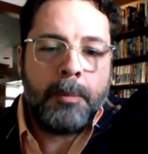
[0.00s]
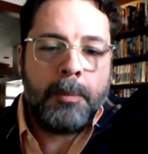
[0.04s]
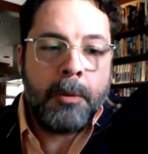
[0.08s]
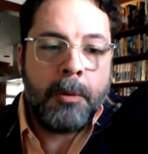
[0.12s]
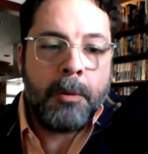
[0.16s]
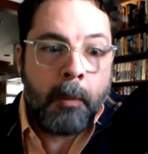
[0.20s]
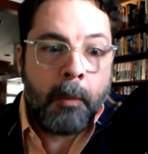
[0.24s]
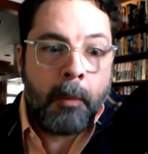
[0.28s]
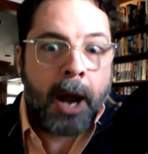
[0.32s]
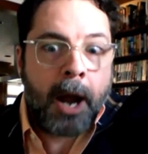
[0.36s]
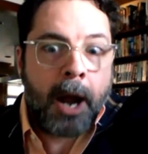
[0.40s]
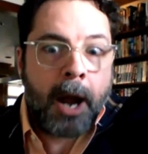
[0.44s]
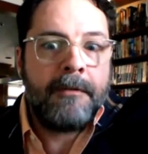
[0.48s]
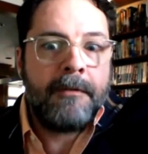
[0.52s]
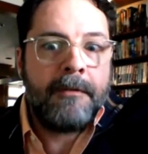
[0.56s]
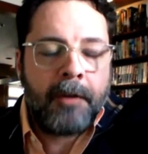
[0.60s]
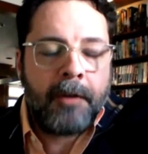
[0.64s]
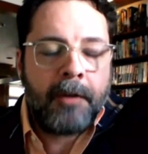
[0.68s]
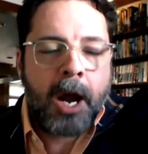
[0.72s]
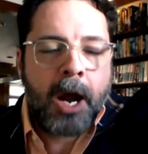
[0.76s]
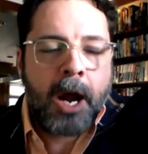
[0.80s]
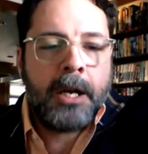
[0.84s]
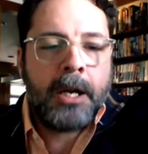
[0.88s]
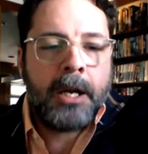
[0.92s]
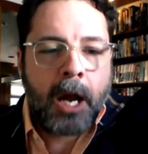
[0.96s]
you might
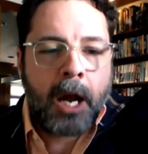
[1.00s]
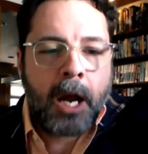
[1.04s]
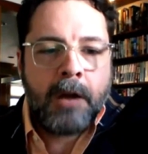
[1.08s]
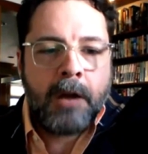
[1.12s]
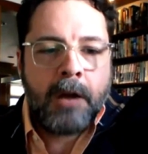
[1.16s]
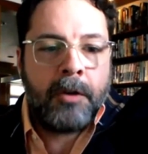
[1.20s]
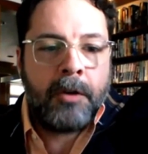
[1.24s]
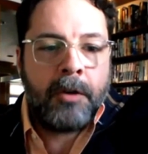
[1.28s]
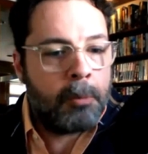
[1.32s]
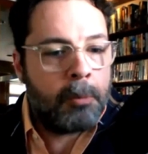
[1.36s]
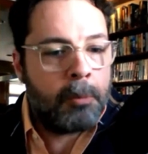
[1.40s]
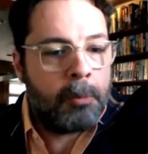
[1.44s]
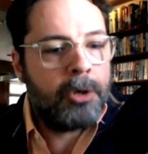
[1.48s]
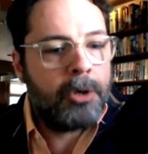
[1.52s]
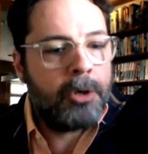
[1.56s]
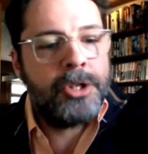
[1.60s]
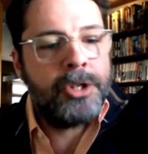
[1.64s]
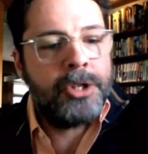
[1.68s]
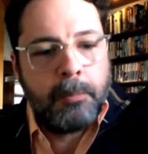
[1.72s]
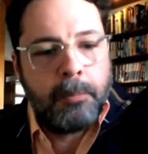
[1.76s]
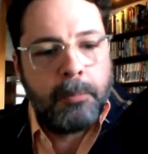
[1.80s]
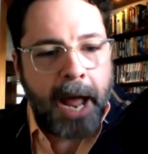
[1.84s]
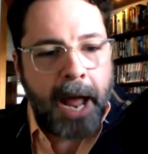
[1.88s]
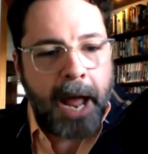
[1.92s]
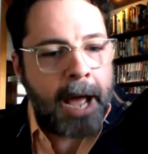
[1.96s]
find kind of an
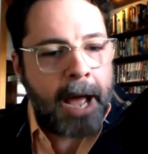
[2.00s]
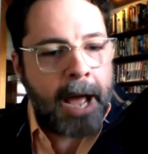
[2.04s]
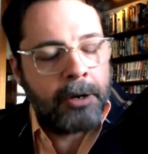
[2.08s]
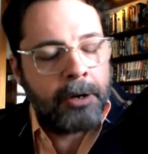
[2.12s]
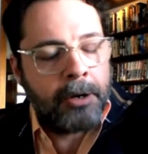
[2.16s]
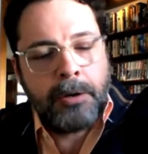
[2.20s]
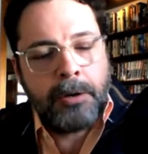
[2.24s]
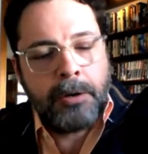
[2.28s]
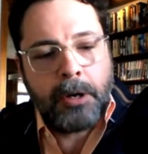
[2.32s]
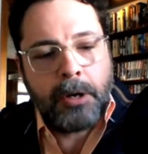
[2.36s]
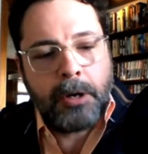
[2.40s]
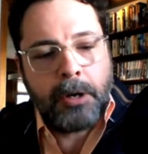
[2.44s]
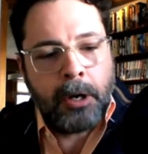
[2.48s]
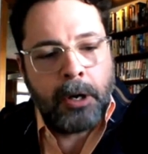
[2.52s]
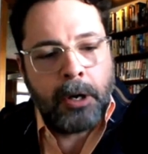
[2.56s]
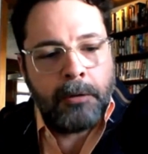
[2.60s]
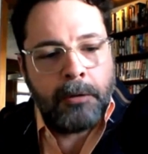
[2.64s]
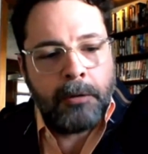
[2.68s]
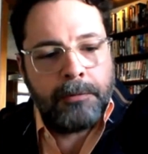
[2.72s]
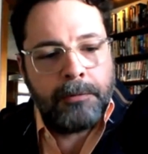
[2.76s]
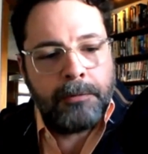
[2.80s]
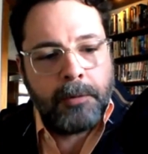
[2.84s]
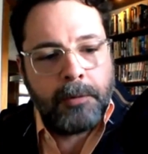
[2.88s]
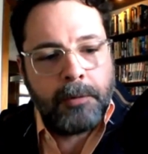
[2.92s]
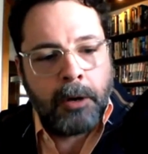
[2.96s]
emerging pattern
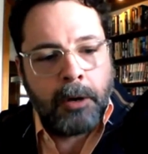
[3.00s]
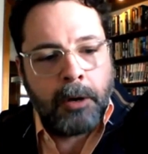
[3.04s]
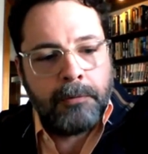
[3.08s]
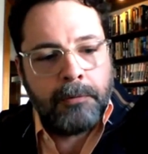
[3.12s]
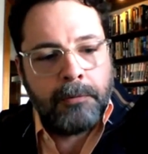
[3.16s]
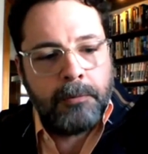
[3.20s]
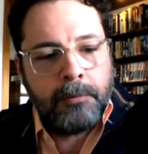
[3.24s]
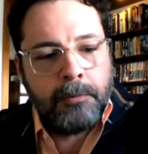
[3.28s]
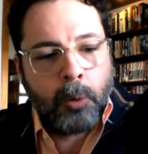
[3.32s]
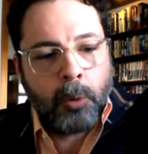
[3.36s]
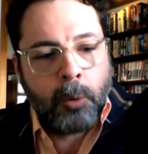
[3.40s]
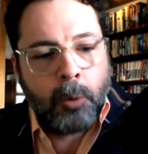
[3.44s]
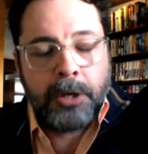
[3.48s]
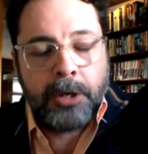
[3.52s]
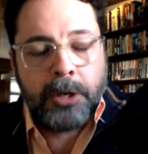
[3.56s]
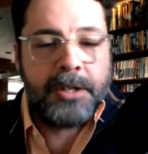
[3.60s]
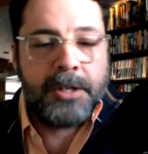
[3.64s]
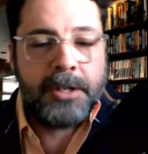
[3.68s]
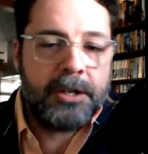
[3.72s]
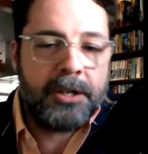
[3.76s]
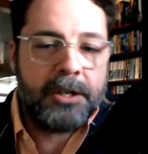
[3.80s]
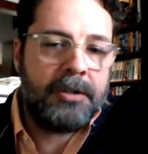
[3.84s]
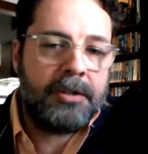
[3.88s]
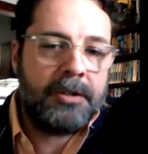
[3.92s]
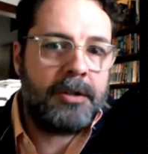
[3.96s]
of
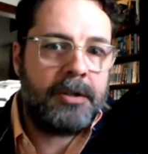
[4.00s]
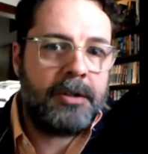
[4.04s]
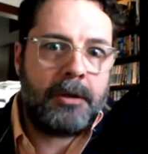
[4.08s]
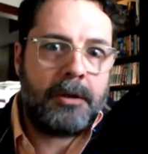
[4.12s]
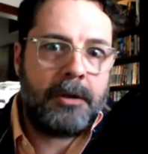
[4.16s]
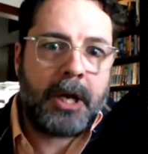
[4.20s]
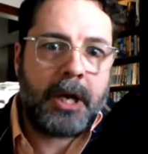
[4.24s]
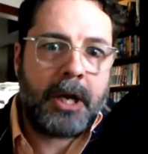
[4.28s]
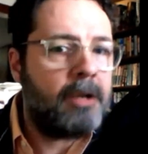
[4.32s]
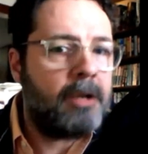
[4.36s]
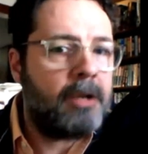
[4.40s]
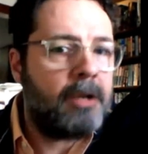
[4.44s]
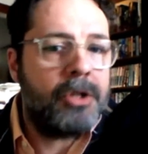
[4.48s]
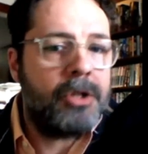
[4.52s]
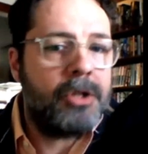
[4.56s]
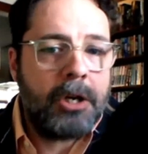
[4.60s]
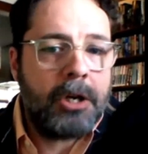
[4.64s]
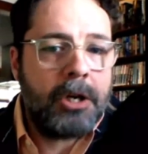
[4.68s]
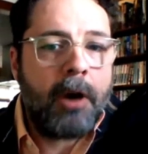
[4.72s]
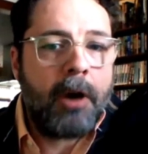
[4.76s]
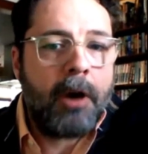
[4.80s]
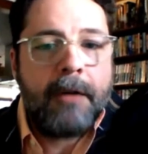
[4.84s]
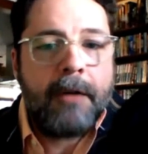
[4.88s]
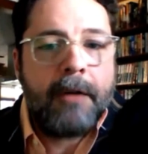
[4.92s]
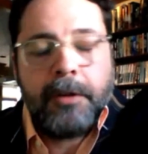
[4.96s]
organizations that are kind of
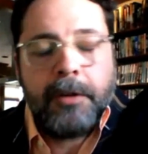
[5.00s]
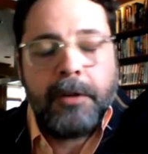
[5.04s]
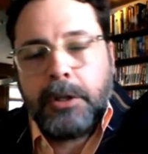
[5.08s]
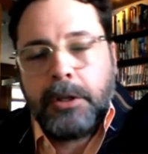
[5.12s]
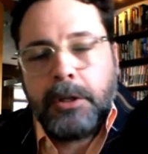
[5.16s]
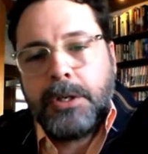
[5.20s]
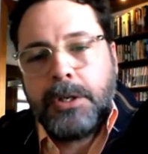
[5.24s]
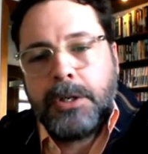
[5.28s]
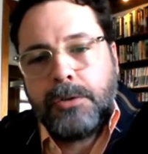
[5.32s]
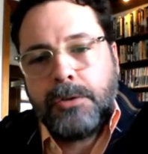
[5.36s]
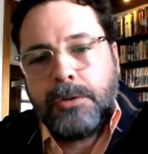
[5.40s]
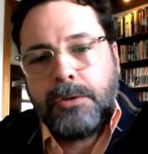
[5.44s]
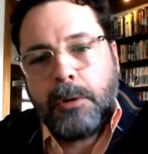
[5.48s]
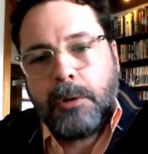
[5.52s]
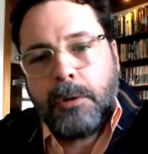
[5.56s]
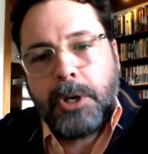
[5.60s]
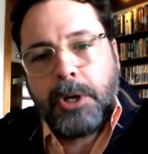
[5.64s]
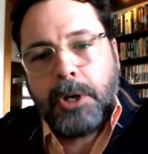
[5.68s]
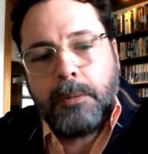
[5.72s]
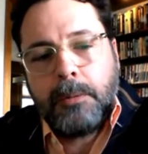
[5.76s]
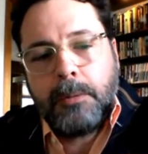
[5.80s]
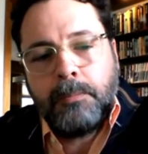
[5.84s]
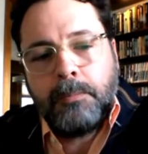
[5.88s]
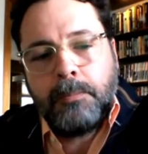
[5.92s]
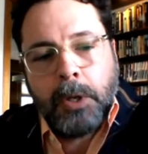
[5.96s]
geographically
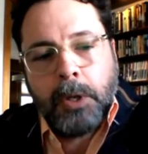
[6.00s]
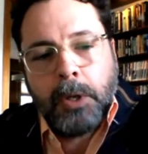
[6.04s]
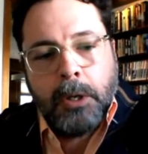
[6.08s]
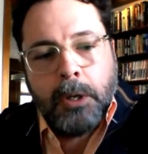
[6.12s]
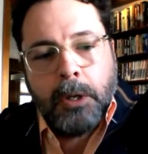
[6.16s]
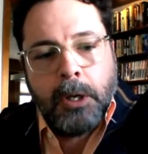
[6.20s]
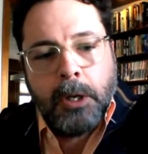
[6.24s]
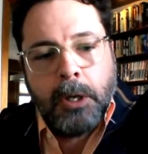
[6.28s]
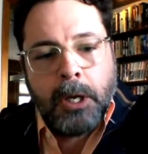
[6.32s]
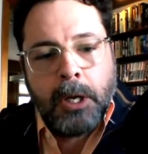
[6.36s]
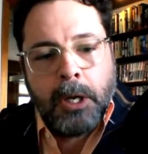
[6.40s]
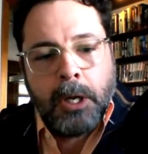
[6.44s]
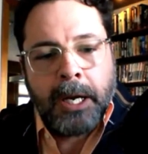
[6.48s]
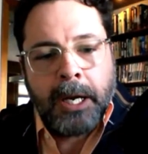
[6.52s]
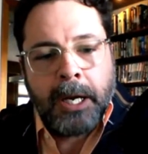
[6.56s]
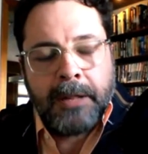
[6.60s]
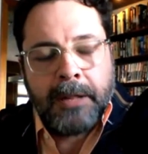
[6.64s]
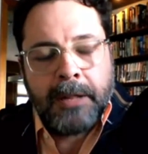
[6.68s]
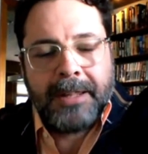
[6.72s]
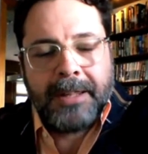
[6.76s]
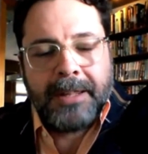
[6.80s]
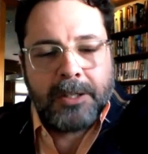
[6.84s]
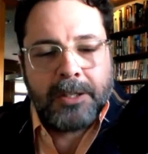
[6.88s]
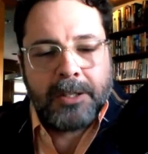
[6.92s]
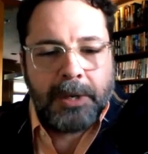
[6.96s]
distributed. And I
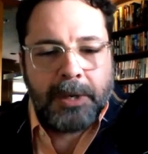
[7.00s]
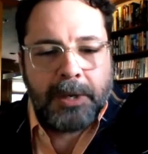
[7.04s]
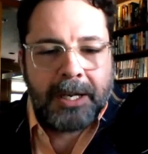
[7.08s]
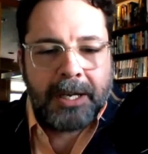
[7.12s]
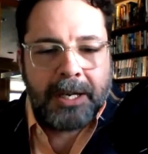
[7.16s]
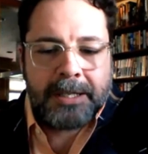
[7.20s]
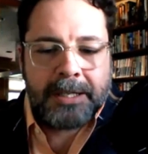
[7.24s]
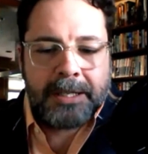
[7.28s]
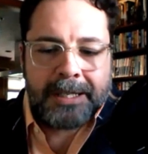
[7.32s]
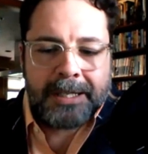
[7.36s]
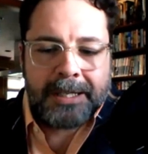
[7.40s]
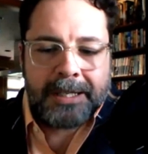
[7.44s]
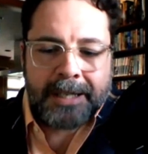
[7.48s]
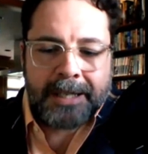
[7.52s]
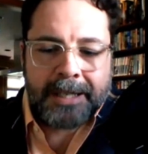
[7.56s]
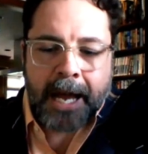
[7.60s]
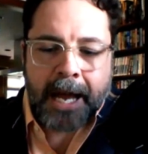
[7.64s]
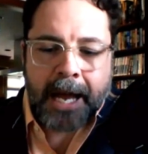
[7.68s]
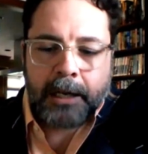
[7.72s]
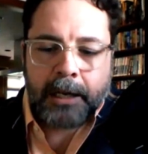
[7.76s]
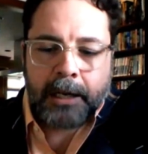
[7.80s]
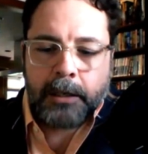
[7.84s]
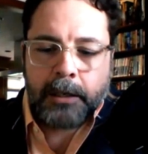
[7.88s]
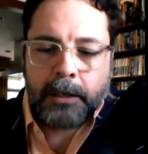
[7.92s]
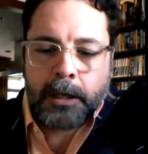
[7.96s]
think that's because
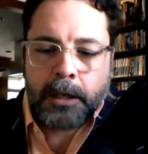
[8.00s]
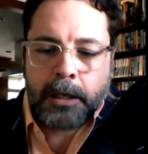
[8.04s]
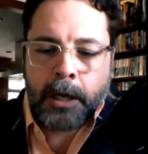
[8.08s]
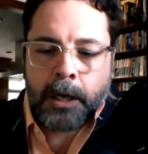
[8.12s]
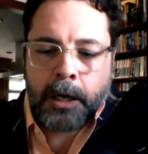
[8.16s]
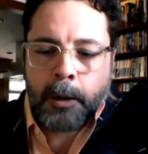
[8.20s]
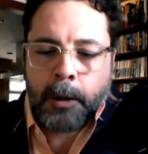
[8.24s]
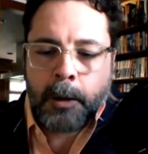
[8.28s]
Xact